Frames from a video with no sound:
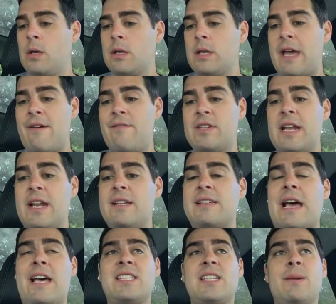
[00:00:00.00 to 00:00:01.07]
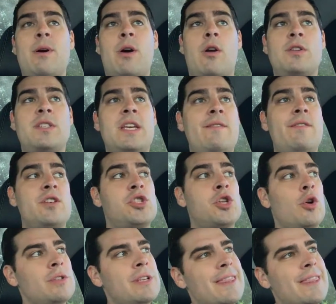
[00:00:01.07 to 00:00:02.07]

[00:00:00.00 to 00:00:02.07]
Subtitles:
Kevin Dennis asking about Artavius Jones.